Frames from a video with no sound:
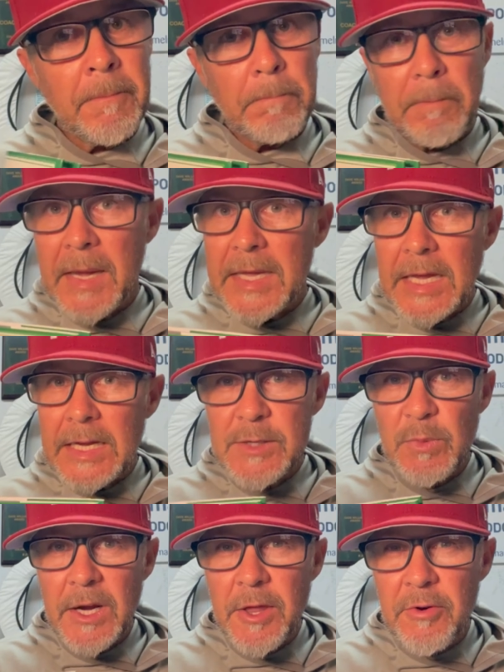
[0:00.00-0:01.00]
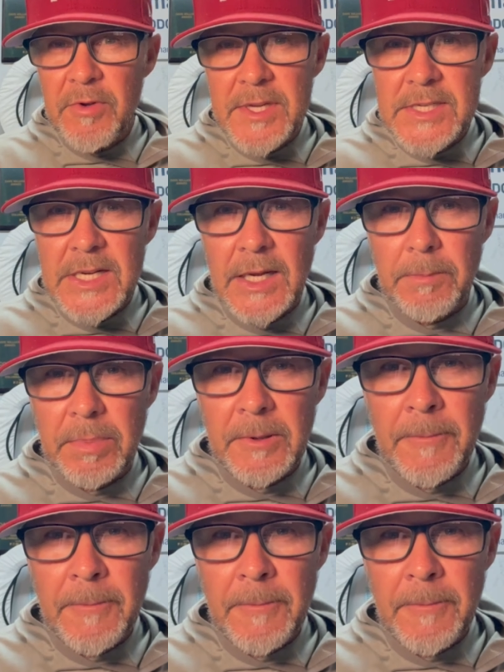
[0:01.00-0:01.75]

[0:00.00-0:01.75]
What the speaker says: making his way through the slump